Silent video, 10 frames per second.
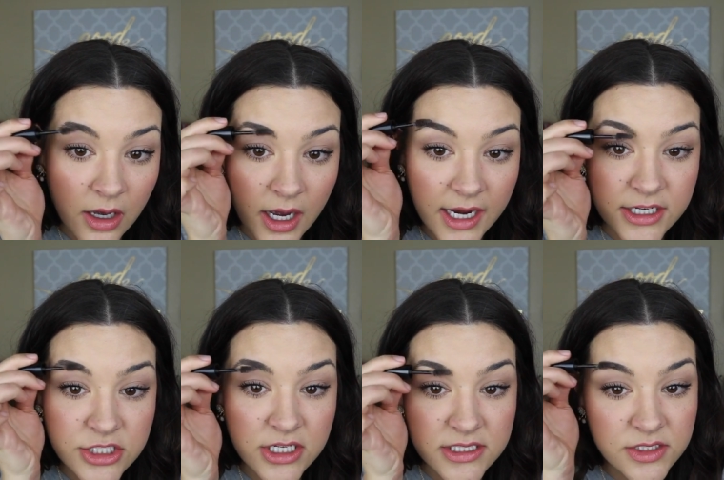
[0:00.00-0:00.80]
I
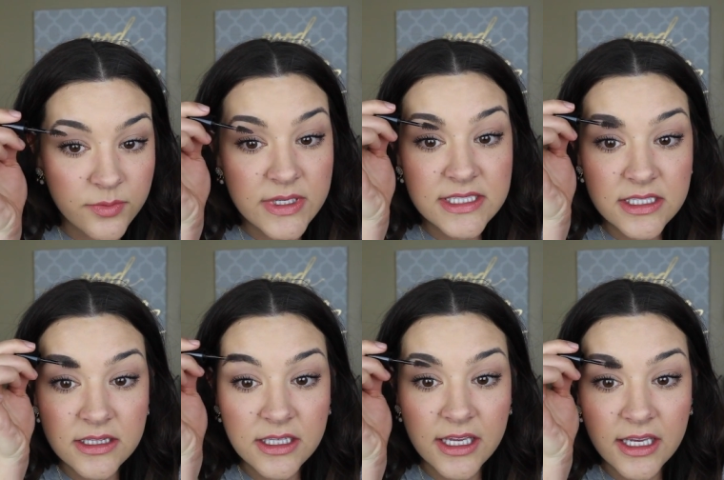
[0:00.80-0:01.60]
just
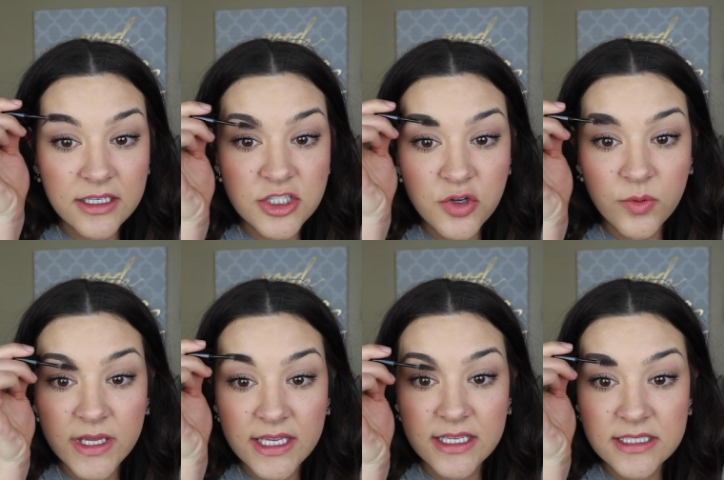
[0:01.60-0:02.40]
recently
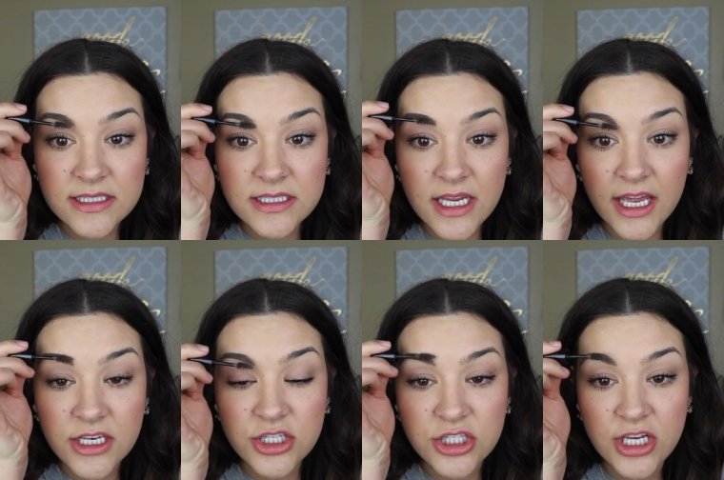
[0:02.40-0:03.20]
tweezed
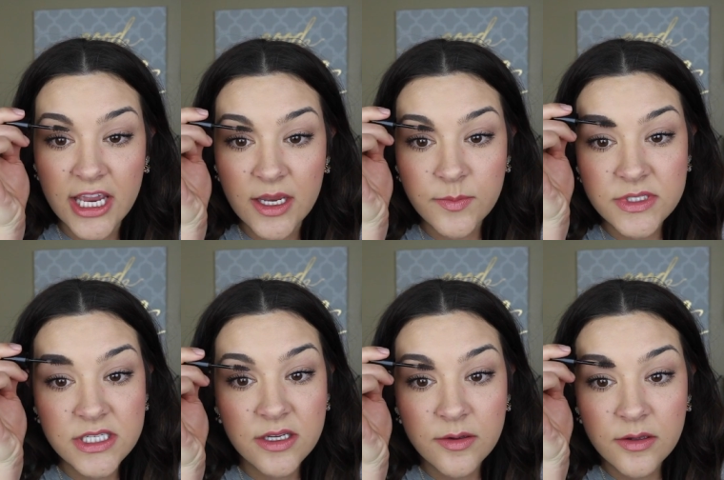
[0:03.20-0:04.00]
and
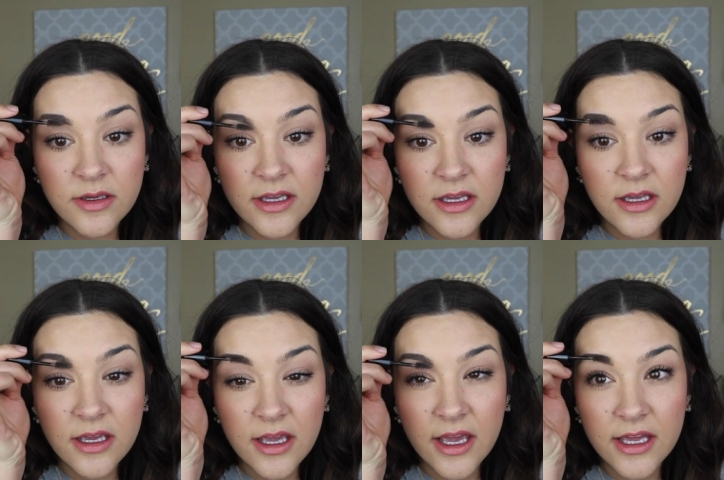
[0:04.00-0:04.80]
shaped
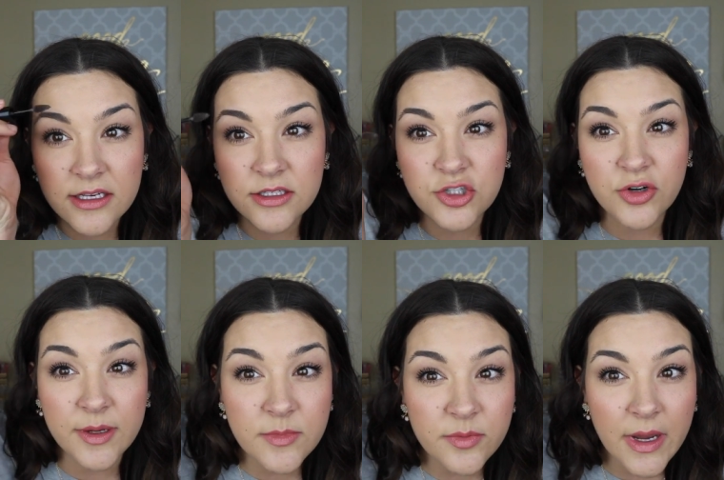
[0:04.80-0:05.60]
and
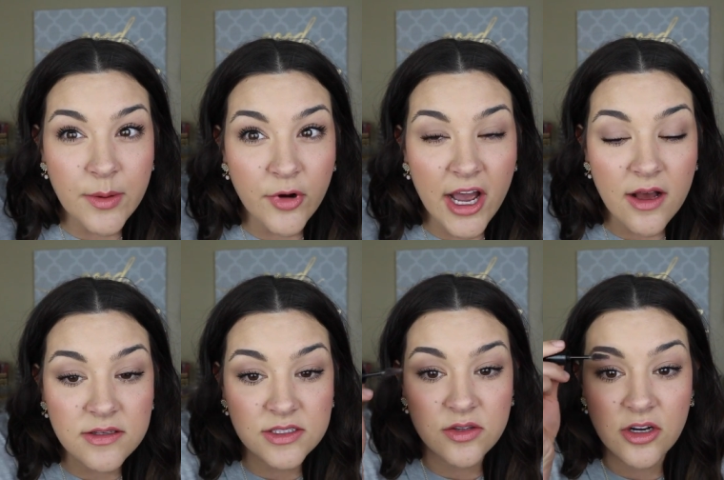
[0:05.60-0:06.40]
trimmed my
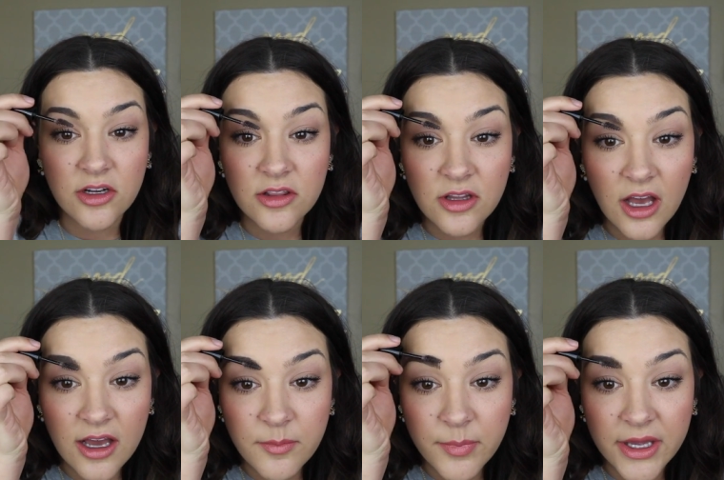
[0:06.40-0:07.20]
brows, so they're a
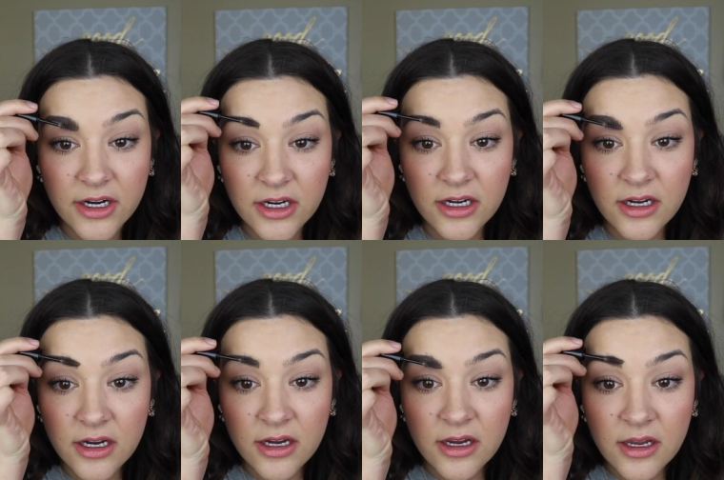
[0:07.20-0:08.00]
lot better
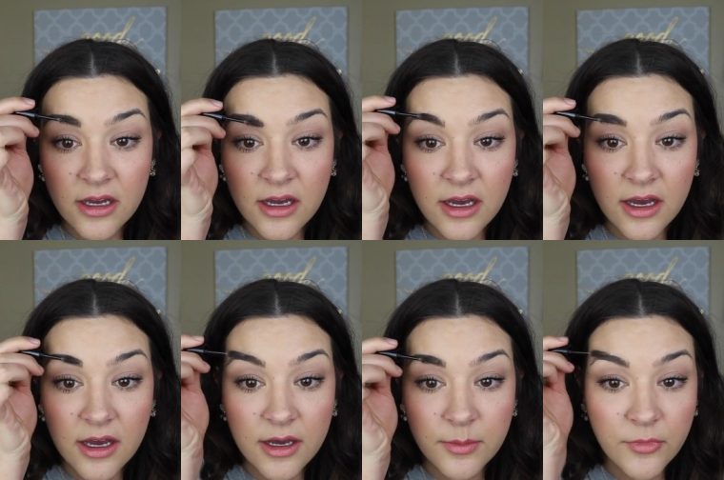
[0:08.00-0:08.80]

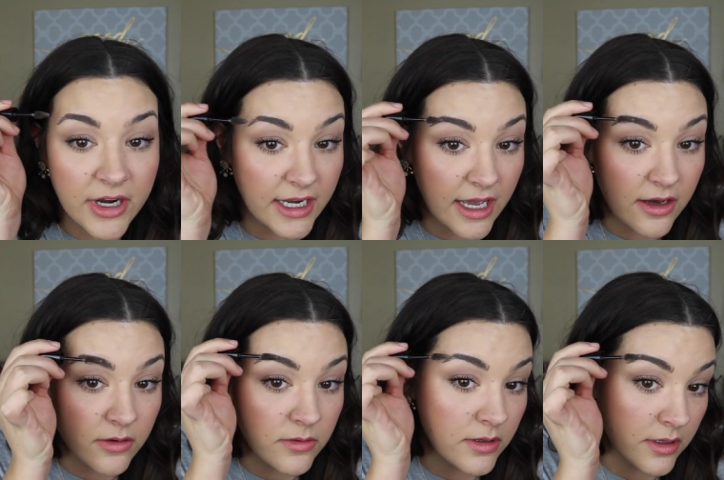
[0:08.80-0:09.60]
right now.